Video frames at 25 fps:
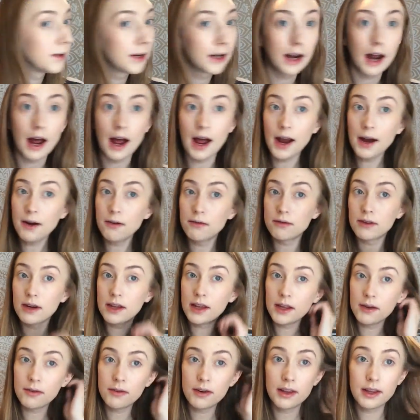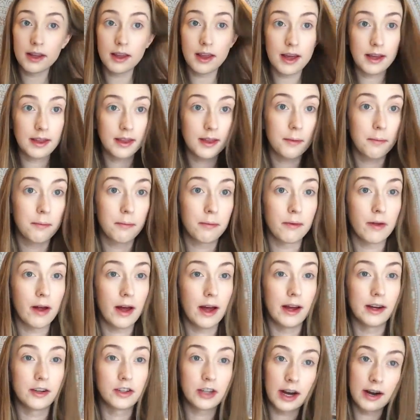But I really, really like the
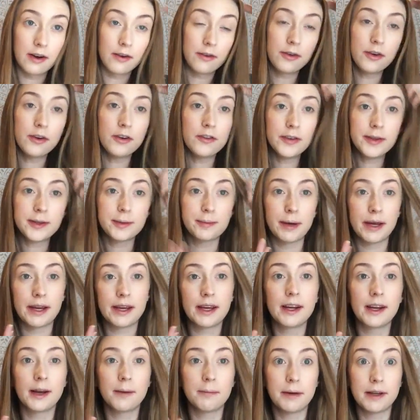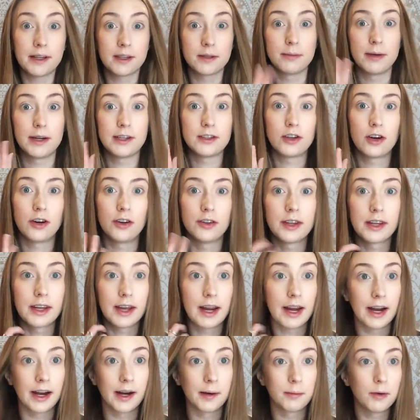blush. I don't know if it's picking up as much on the
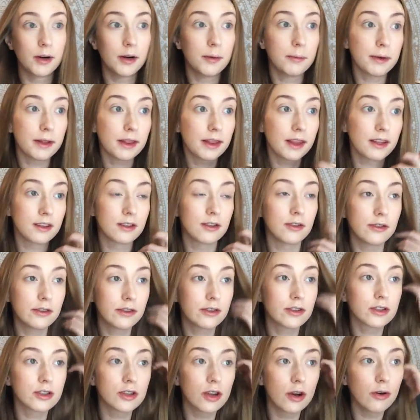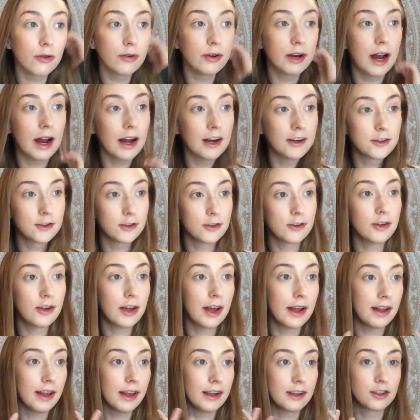camera, but this looks so natural
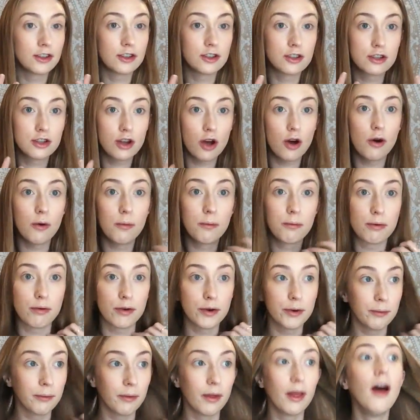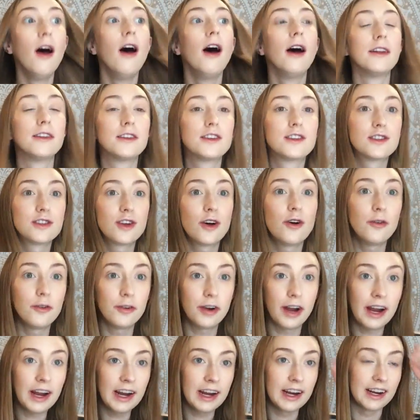and like so, it's so
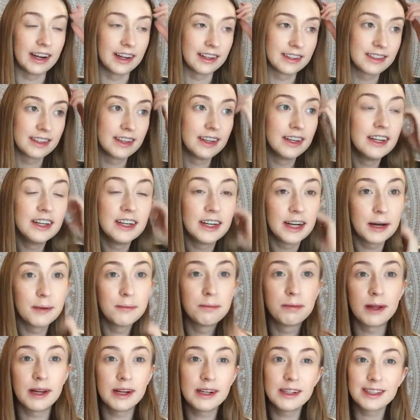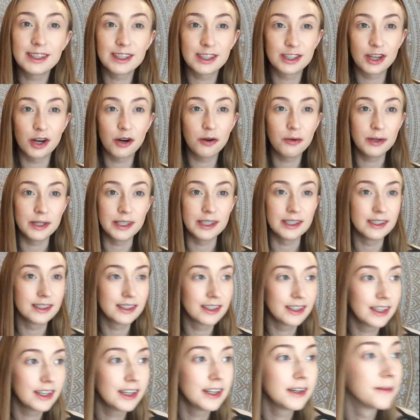nice. It blends so
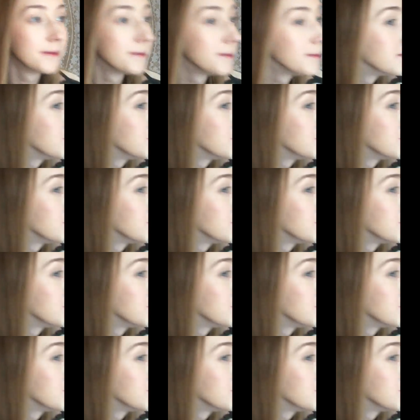easy.